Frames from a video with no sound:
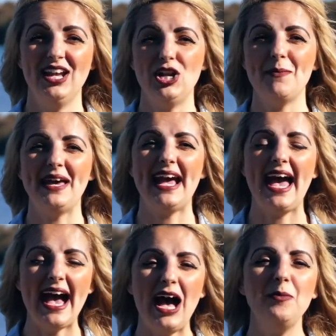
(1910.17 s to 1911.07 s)
No matter
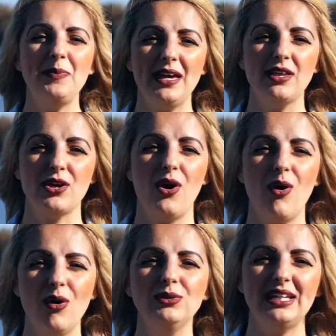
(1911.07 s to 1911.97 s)
how big the
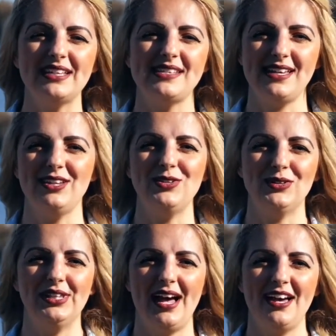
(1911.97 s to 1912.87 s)
hole is in
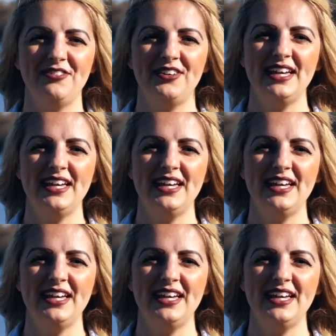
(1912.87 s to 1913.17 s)
your life,